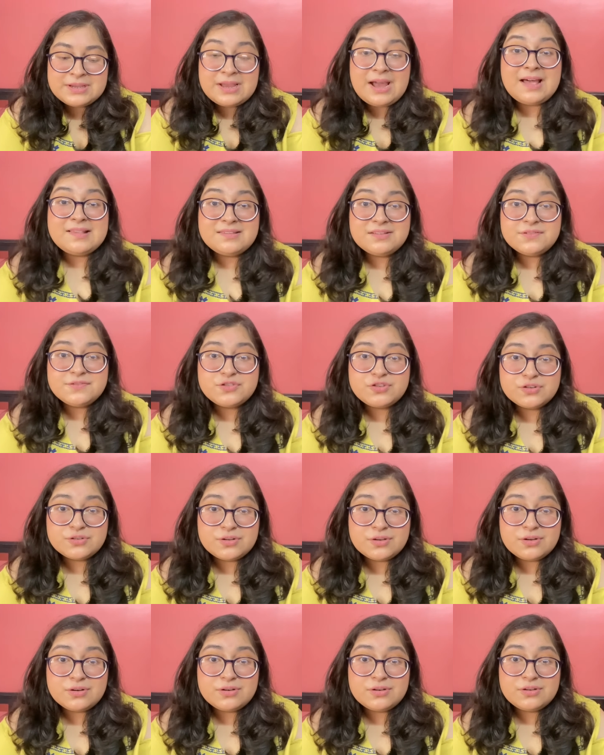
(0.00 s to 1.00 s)
as if
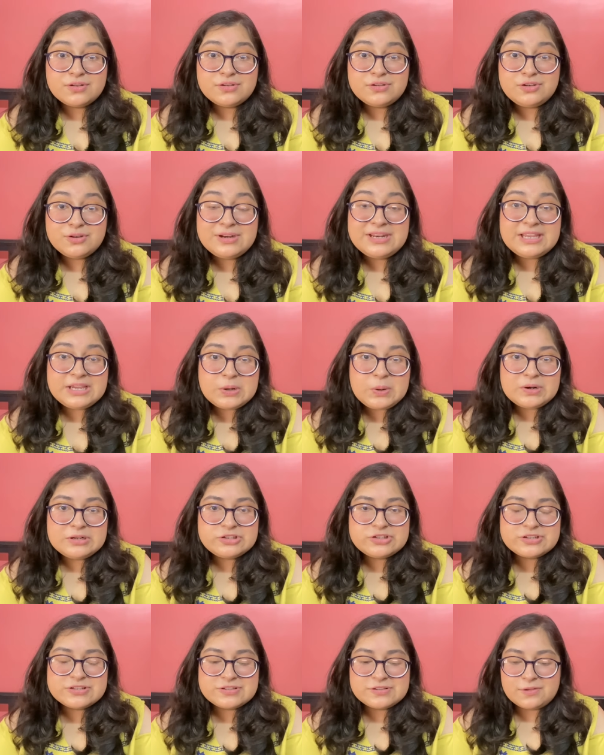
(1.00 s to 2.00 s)
uh, Yunhee
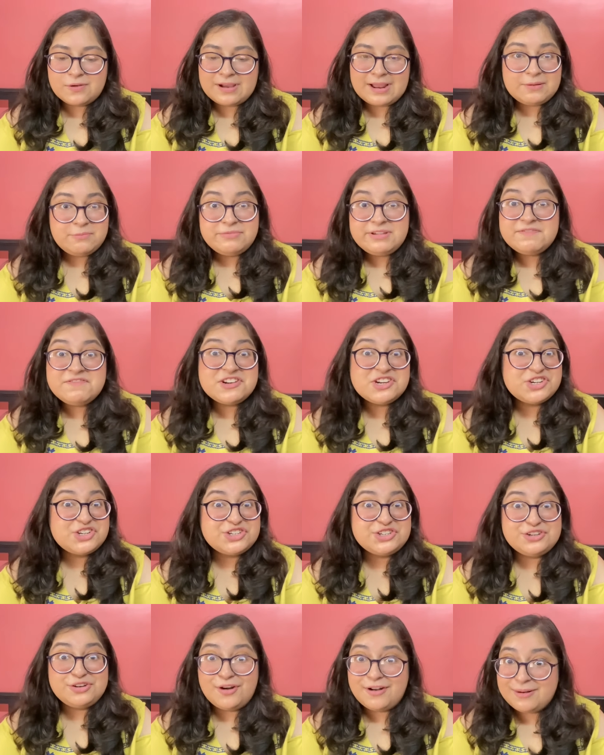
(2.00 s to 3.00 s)
called Junseong, and we were
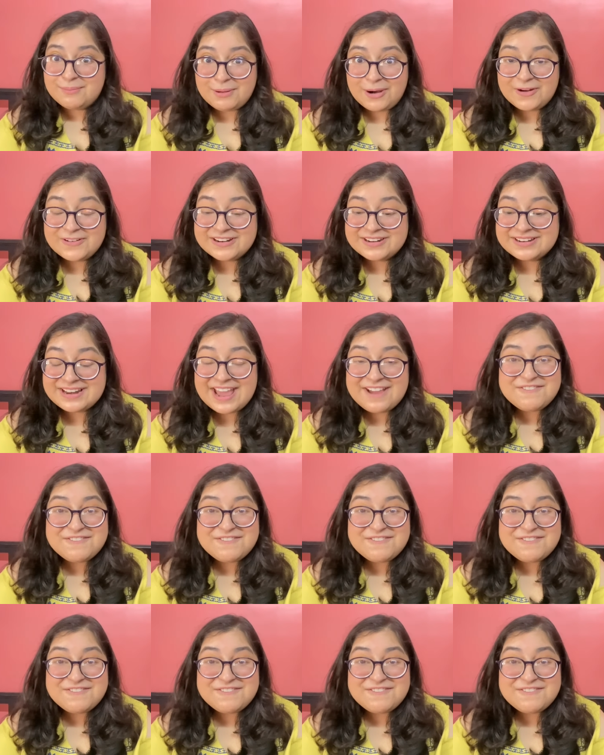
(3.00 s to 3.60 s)
sure about it.